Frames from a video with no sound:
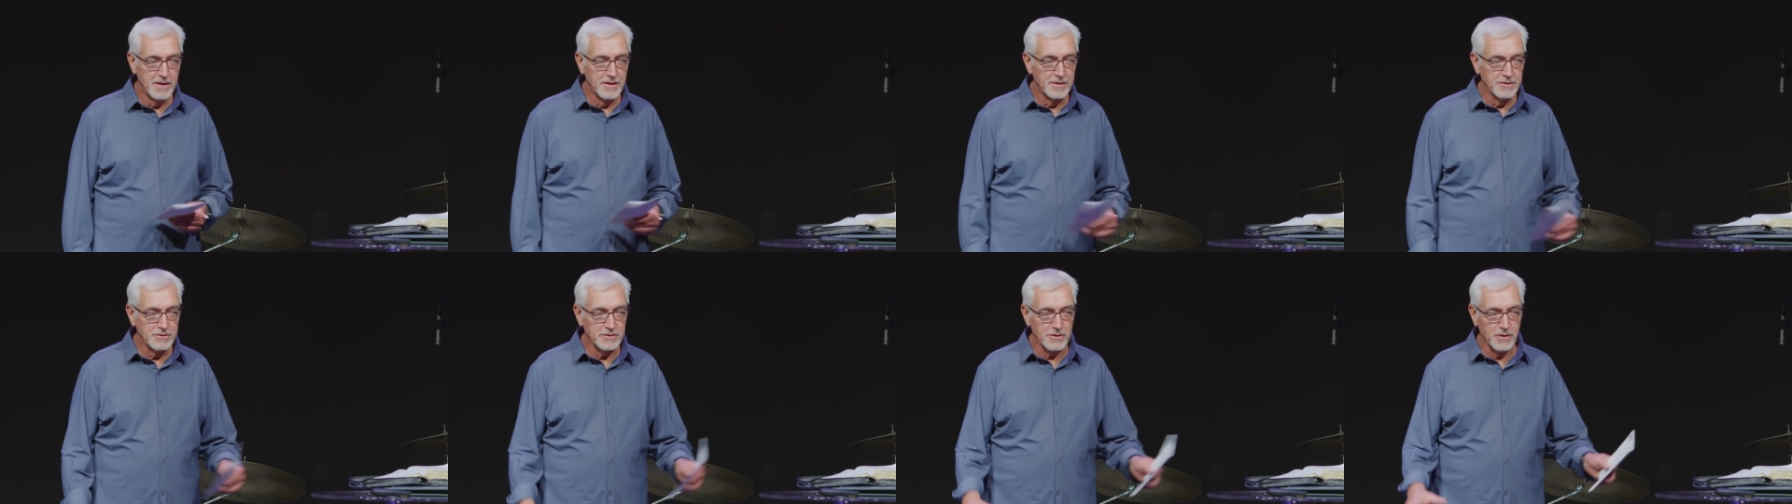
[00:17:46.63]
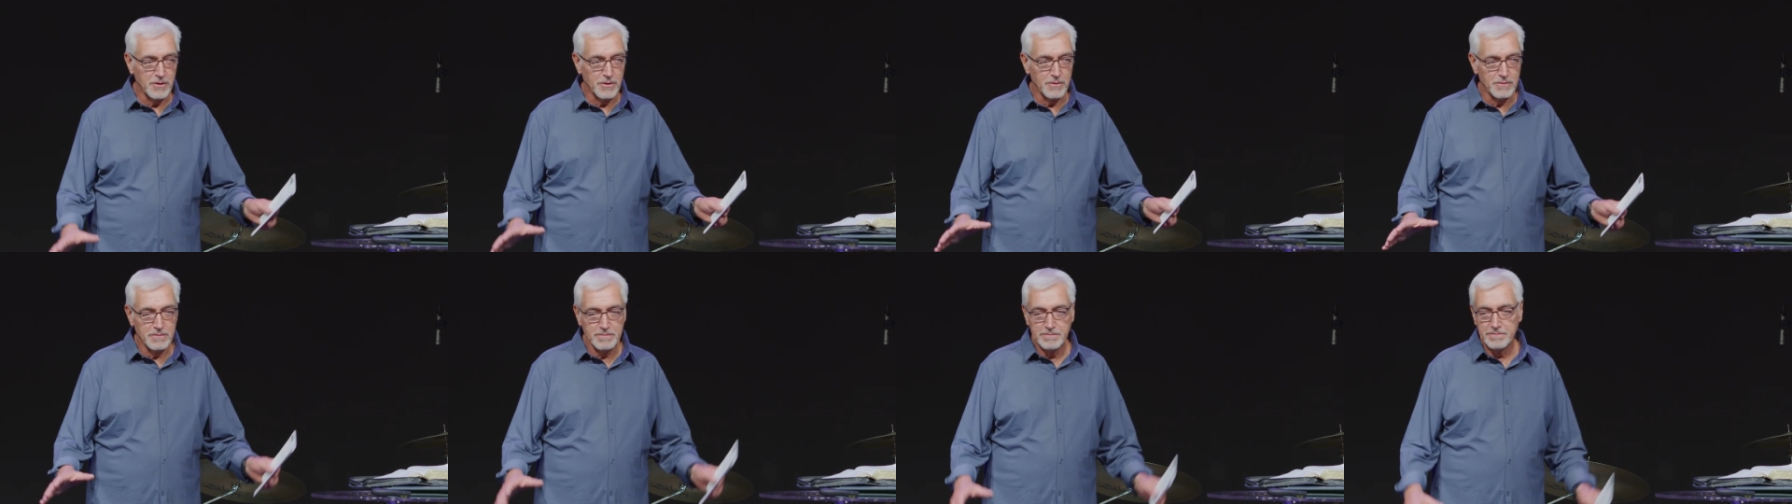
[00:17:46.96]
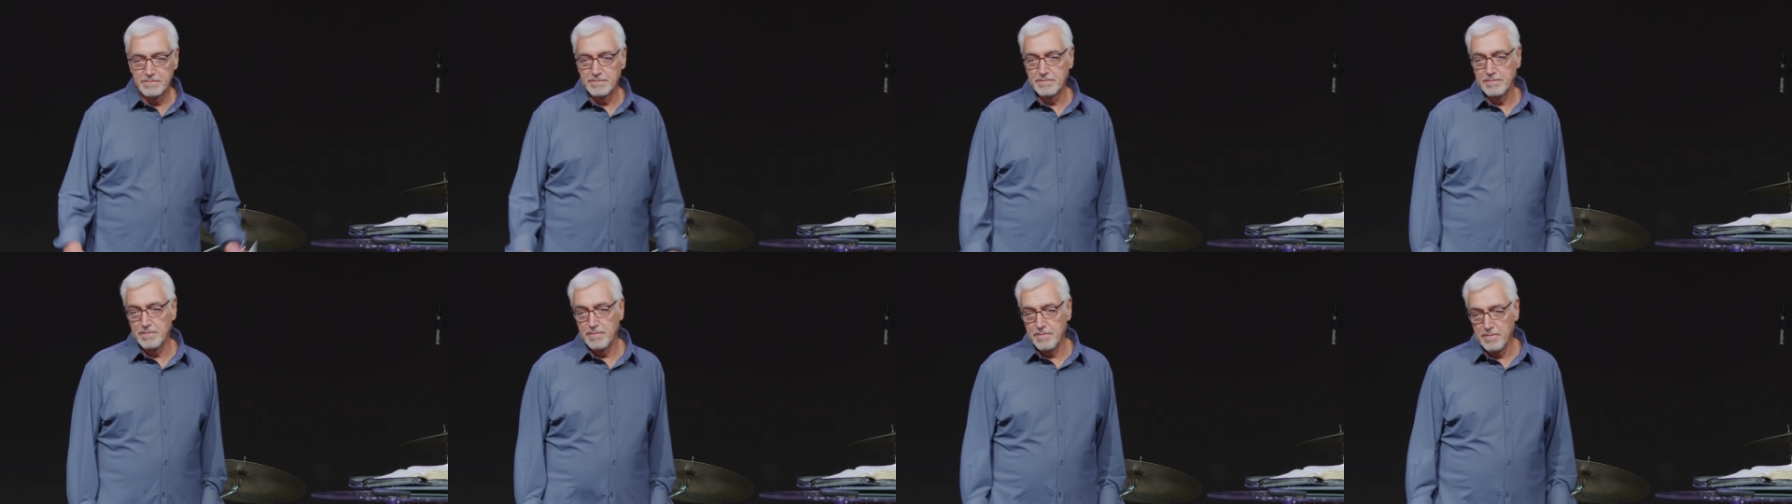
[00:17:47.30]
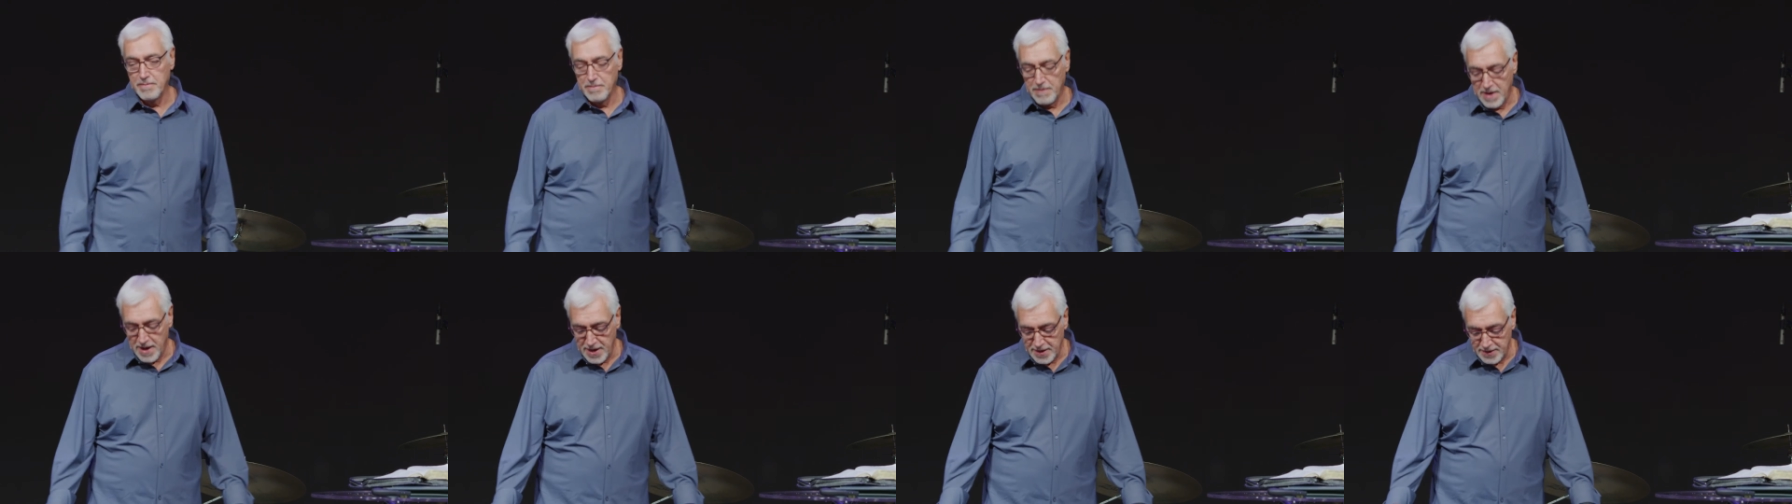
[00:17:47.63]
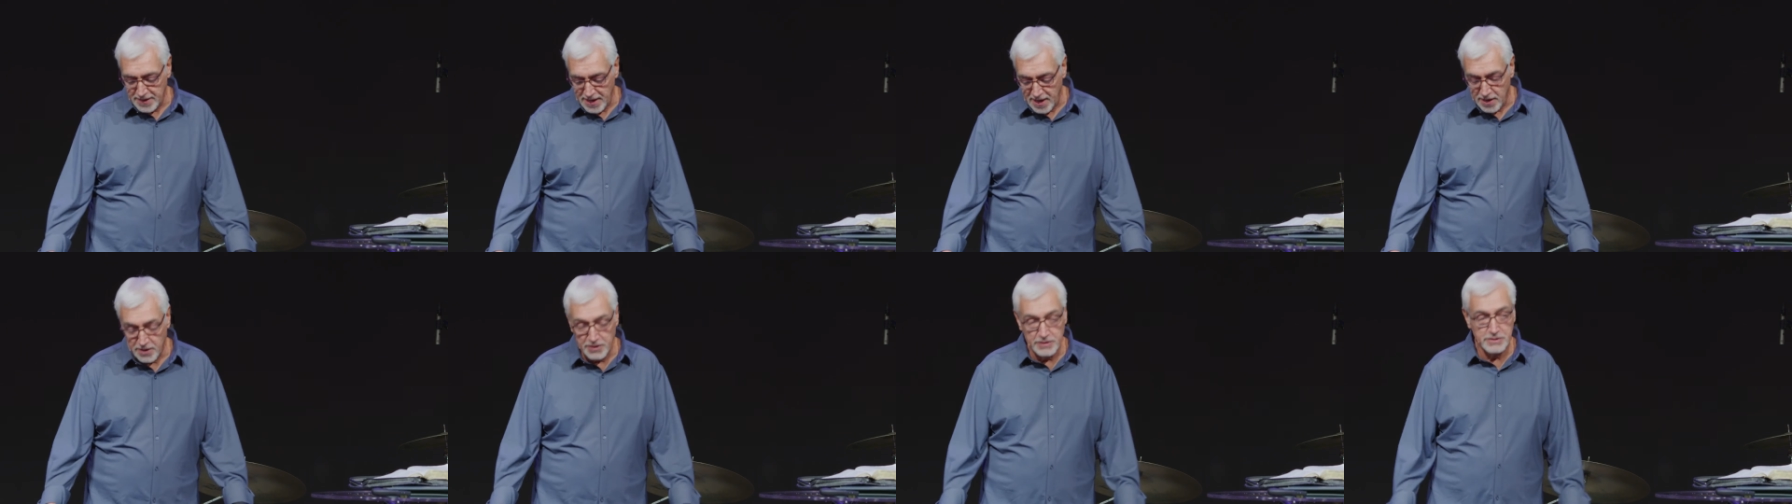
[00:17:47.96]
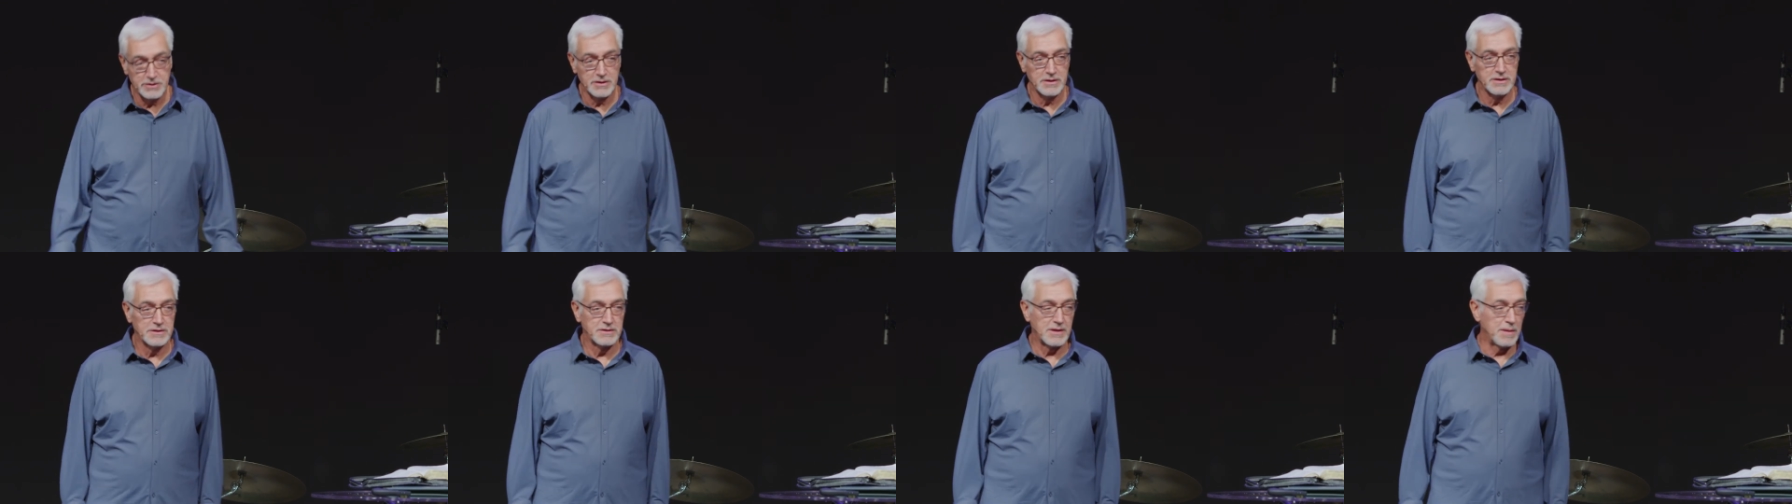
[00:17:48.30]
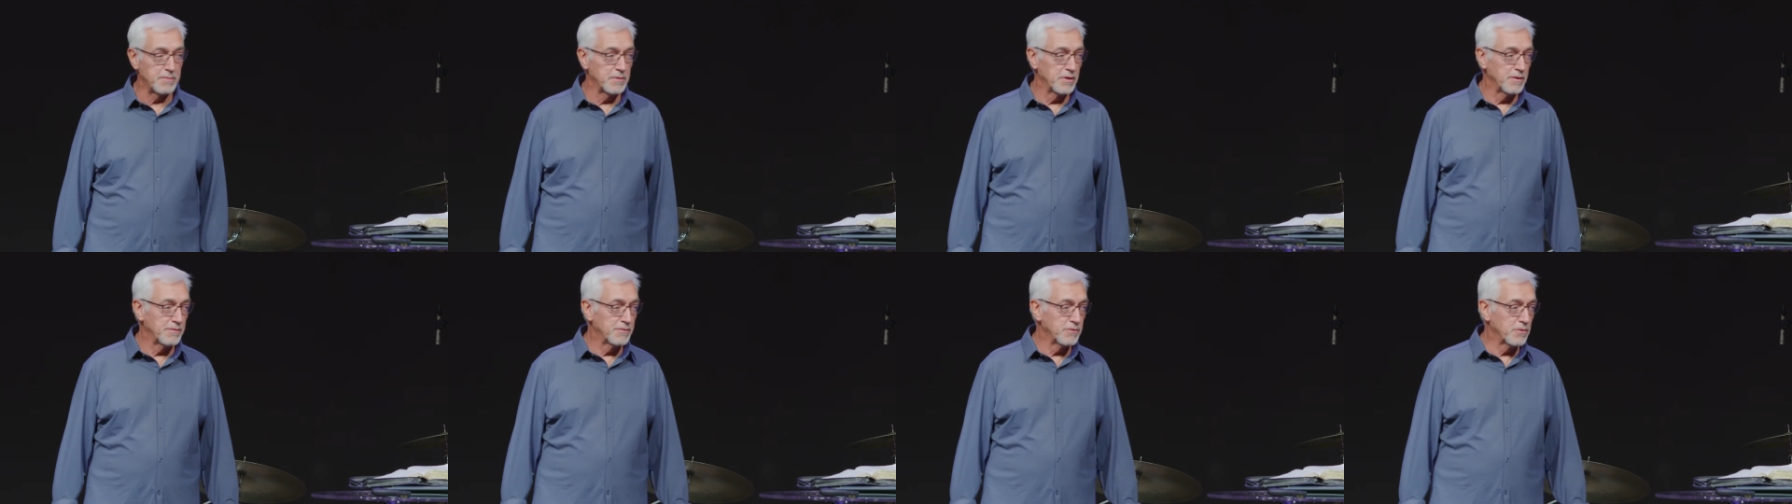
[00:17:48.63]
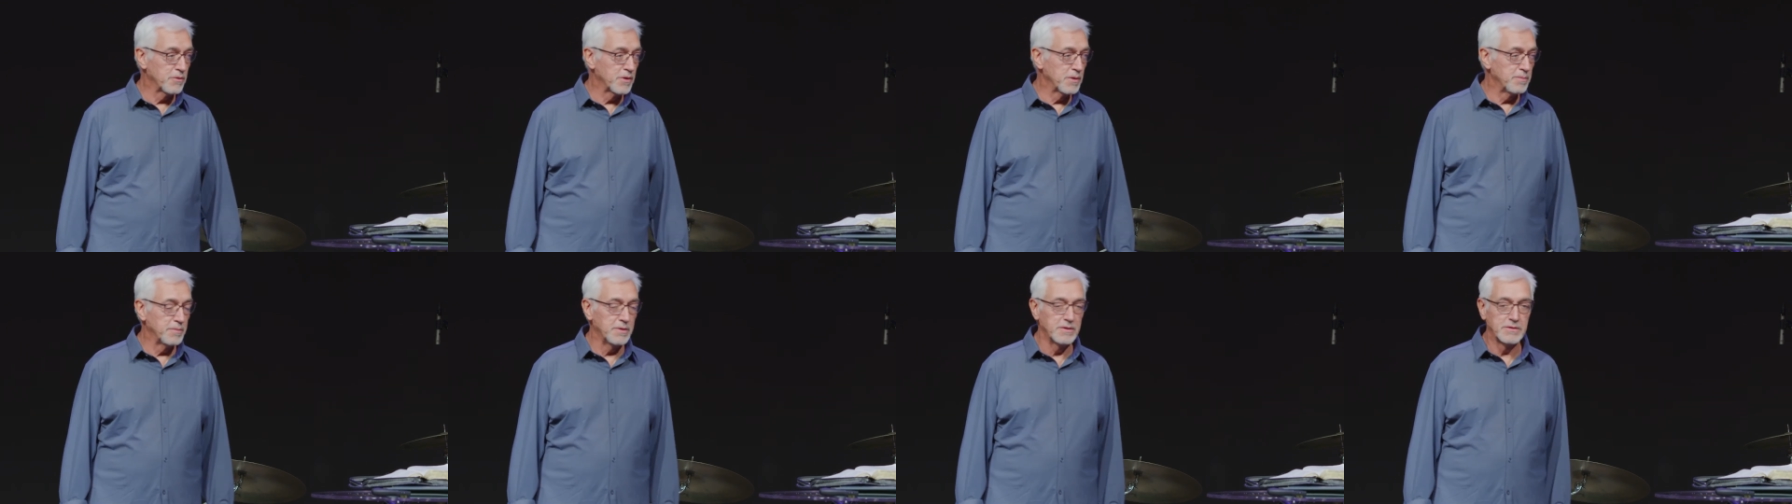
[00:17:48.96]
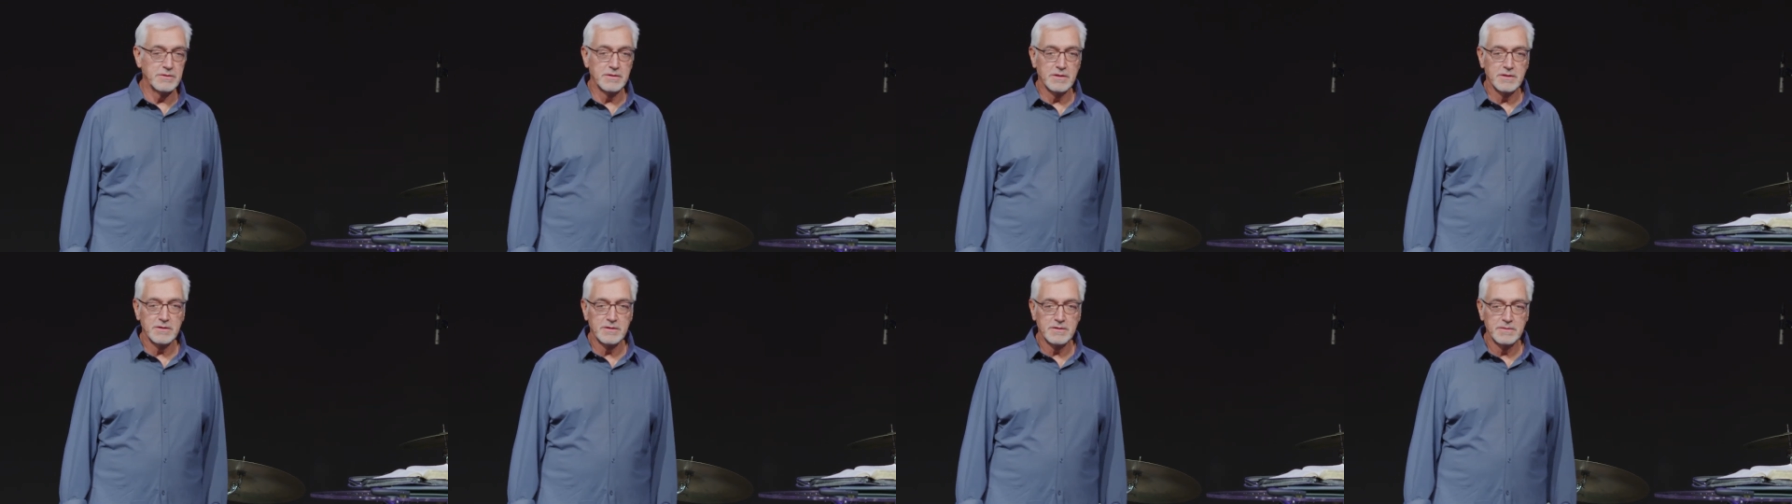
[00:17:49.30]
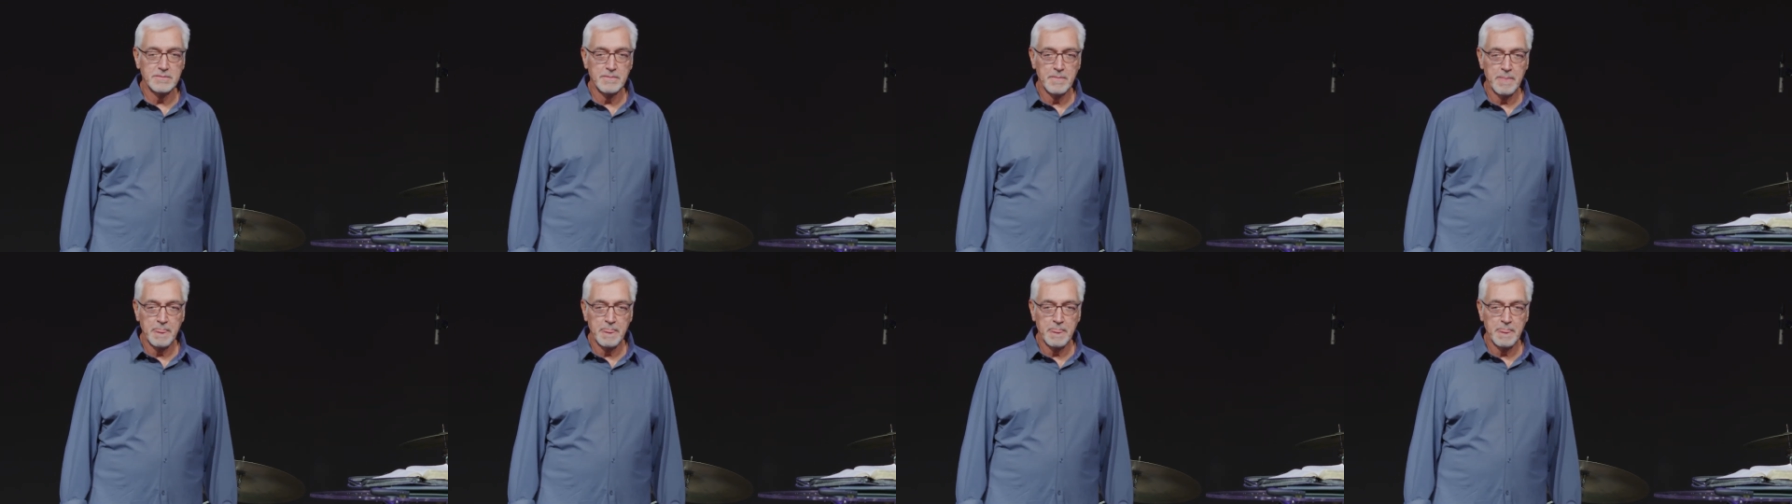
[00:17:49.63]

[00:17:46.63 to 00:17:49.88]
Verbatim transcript: So, my analogy is I'm in the flooring business.